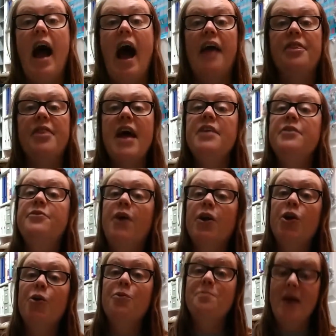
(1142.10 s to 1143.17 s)
And then
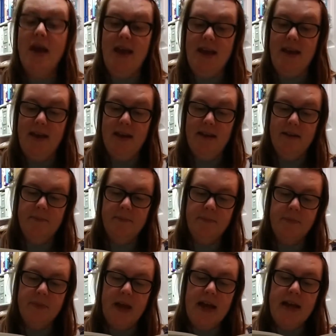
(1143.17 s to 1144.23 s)
follow me.
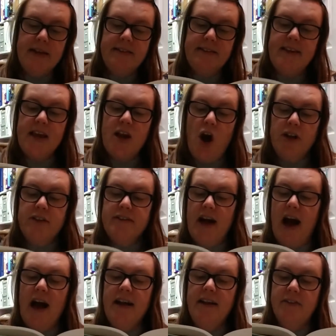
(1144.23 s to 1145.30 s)
Stick on
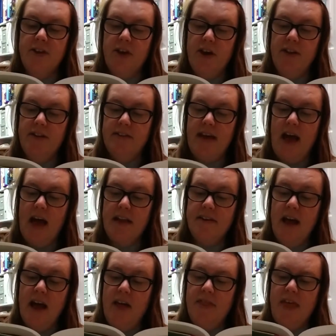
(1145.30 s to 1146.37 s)
tight, Herne said.
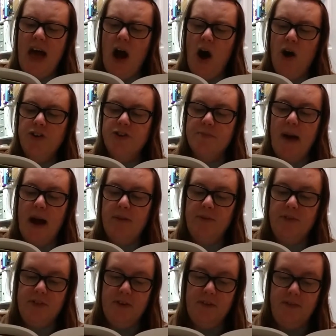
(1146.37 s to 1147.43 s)
They're odd
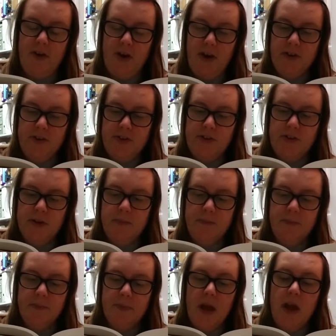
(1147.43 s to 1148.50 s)
mounts at first.
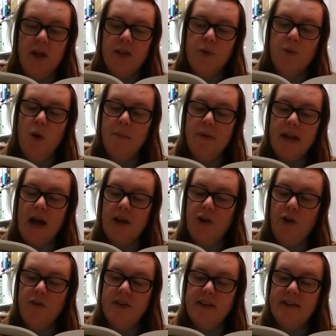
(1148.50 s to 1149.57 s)
The woman had
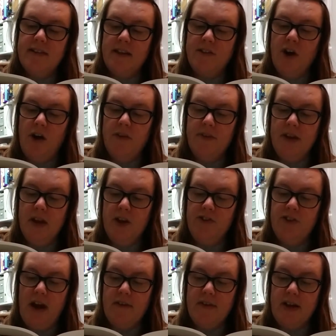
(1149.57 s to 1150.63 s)
already set off in her
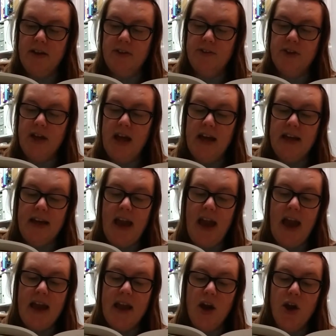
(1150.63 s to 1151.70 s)
chariot.
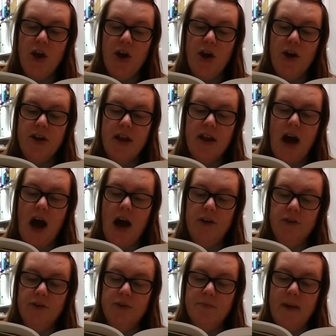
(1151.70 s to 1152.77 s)
Kay, Herne and
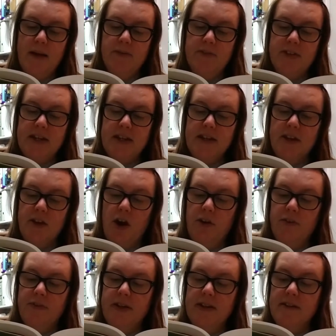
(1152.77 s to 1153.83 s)
Arnold mounted the
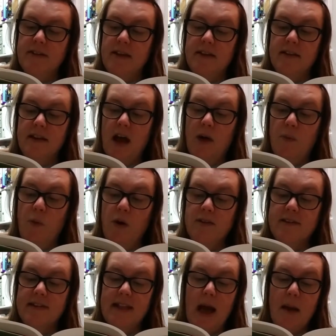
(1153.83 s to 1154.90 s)
dolphins and at
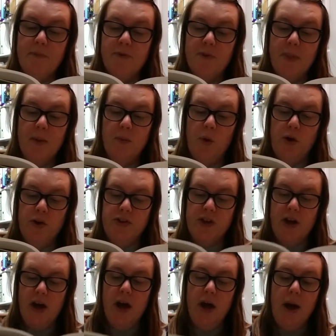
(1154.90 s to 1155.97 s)
once leapt from the
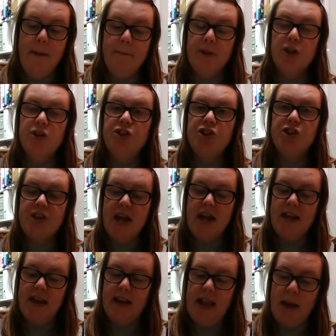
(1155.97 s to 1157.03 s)
water, plunged
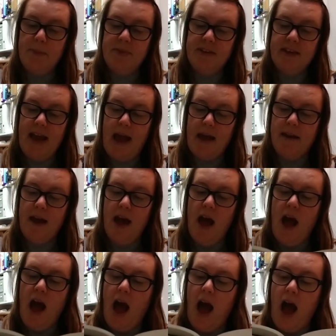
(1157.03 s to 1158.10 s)
in and leapt again,
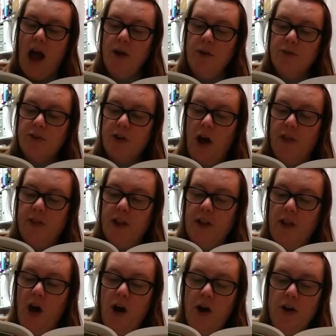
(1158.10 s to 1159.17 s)
out on the
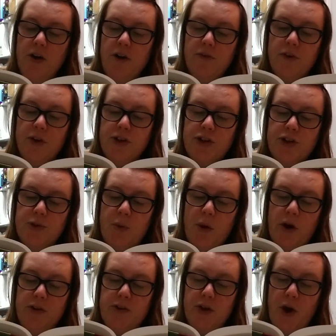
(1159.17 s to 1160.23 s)
long rush
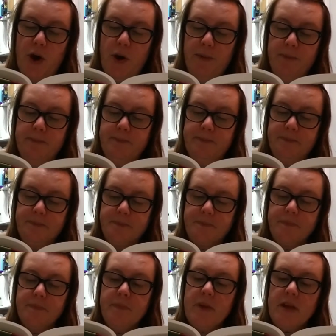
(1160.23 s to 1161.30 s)
towards home.
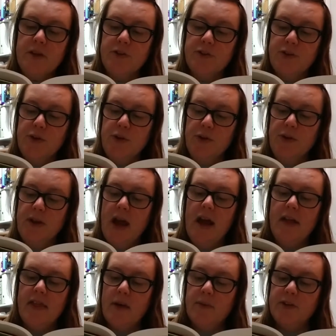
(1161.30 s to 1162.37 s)
Soon
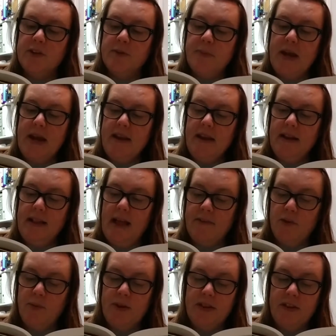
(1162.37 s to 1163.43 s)
they were speeding
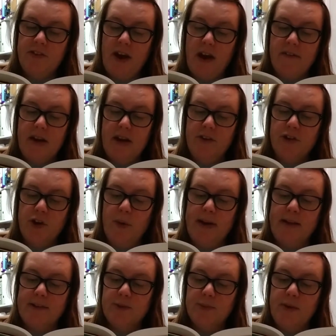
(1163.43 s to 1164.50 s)
level with the chariot,
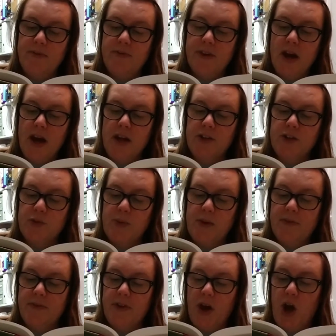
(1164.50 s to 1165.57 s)
going swifter and
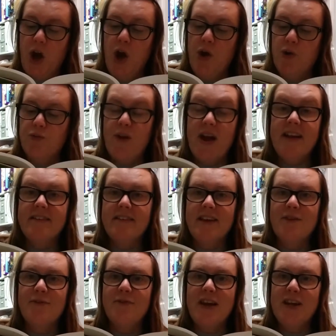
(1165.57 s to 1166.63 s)
swifter,
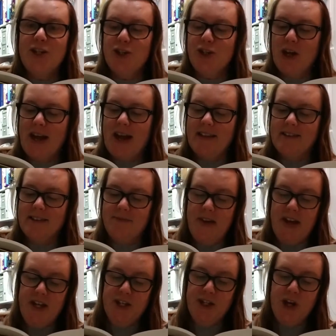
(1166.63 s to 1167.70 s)
racing fish against
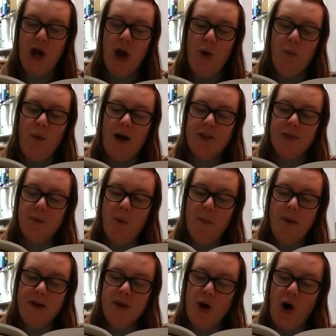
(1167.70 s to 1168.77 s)
fish, while the
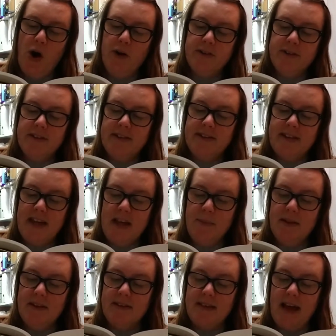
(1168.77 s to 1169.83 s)
woman called to the team
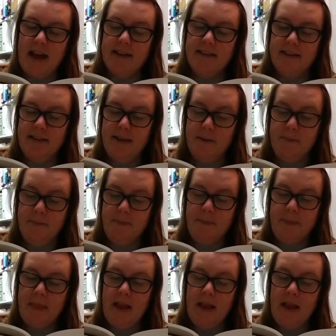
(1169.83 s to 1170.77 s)
and sang to them.